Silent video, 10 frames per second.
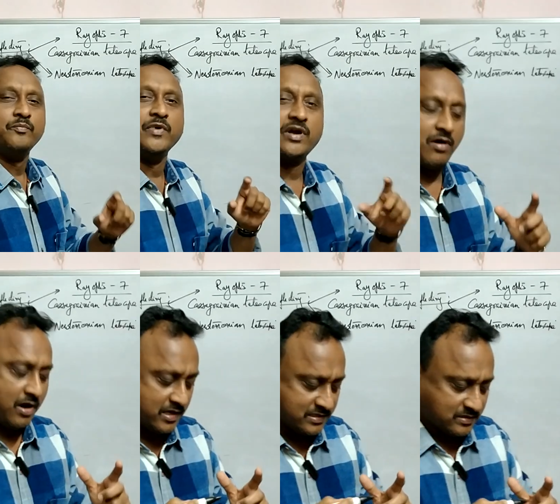
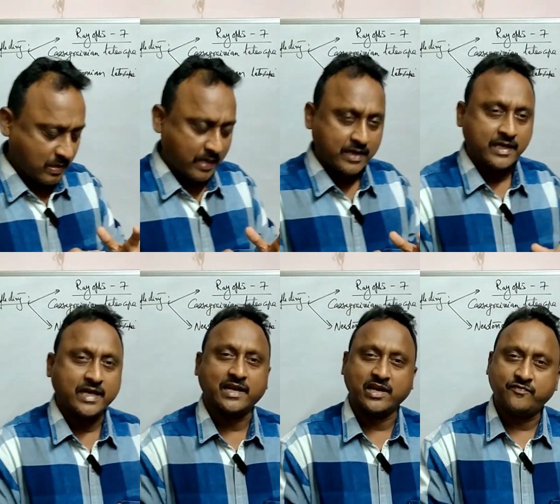because
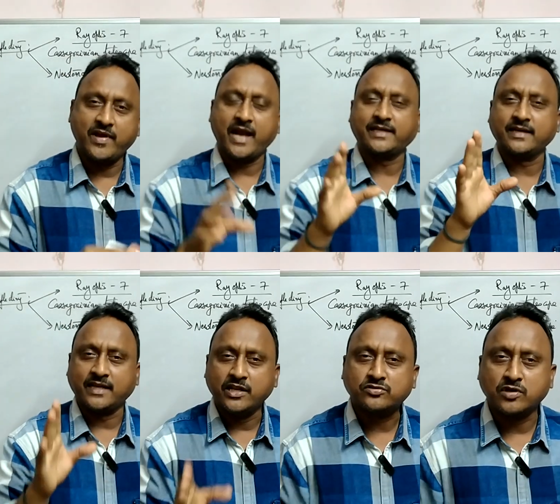in refracting
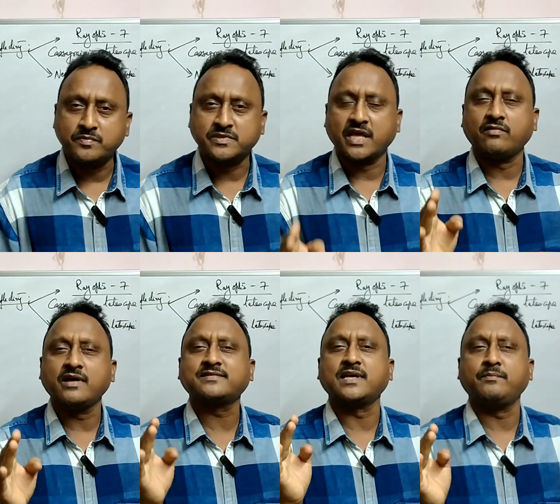telescopes there
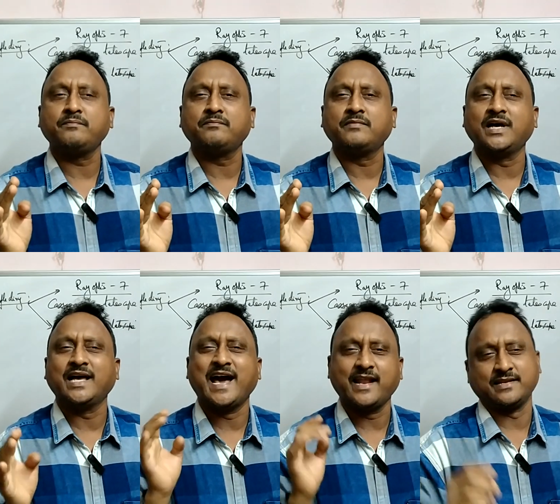was some
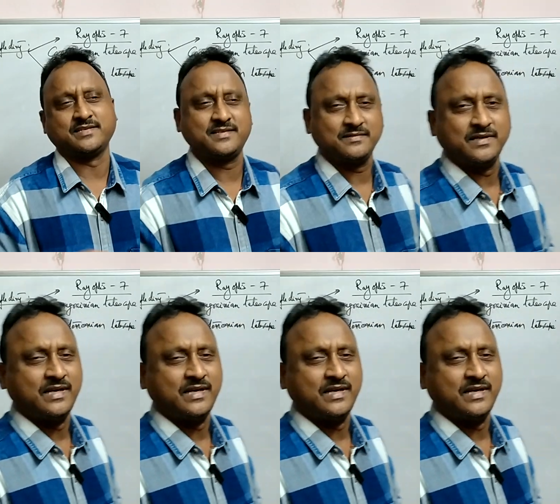errors,